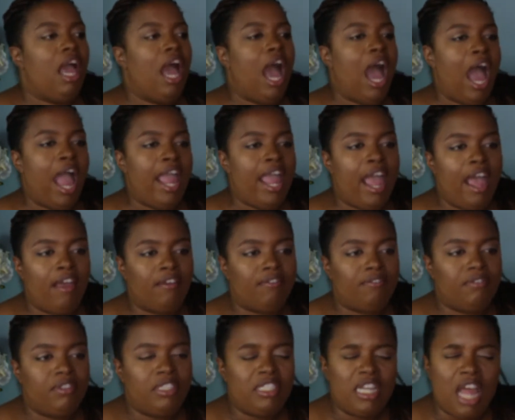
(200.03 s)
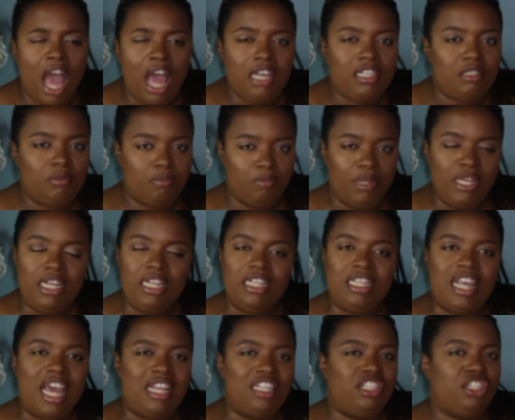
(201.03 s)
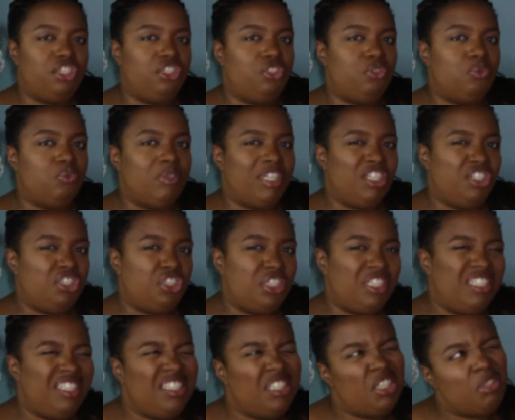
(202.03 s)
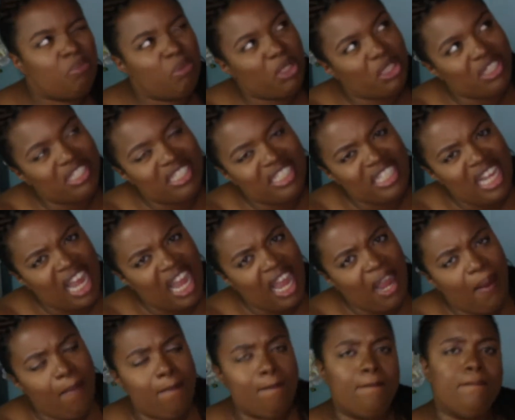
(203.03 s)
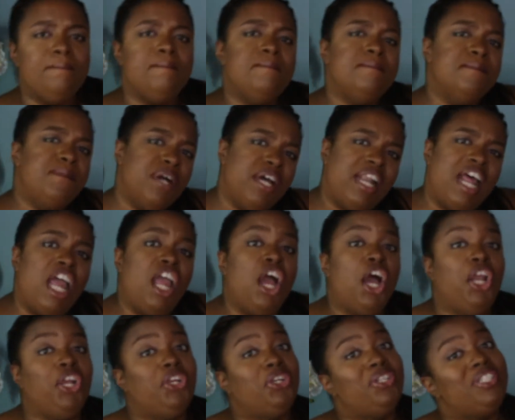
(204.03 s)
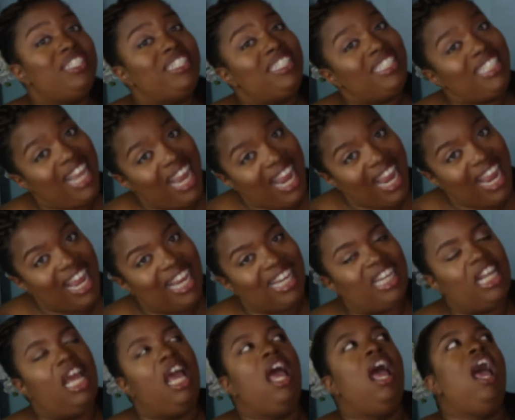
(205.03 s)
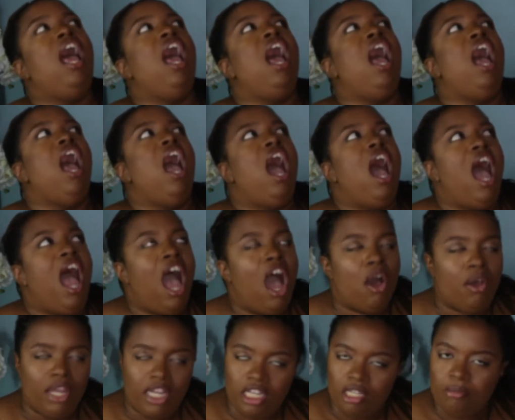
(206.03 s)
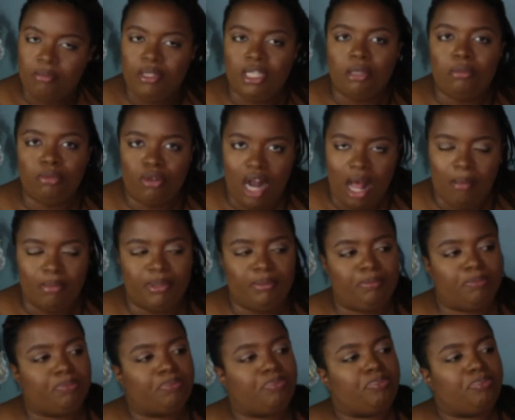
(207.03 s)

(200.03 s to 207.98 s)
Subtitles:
I have not been in that situation per se, but I understand how it could be a problem.